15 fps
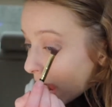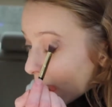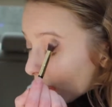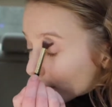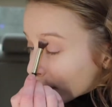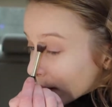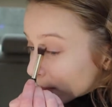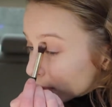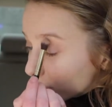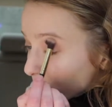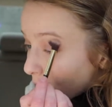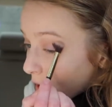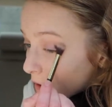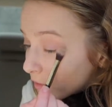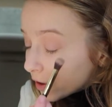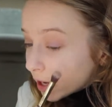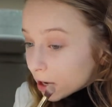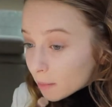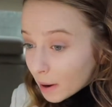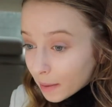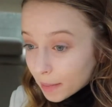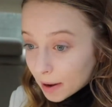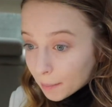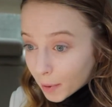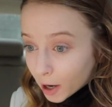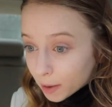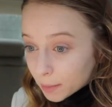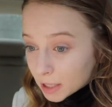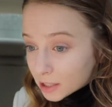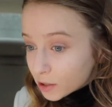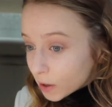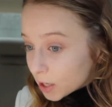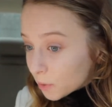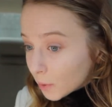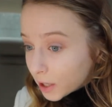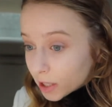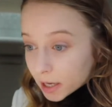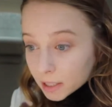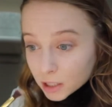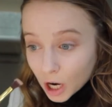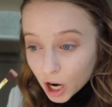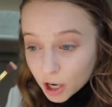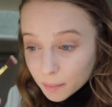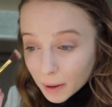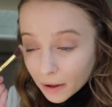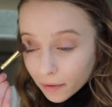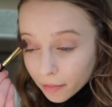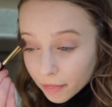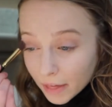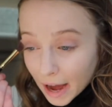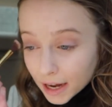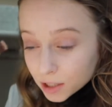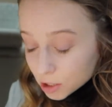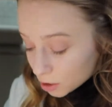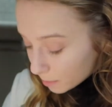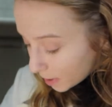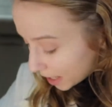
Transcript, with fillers: I'll probably do a whole video about my apartment, so I don't want to like talk about that too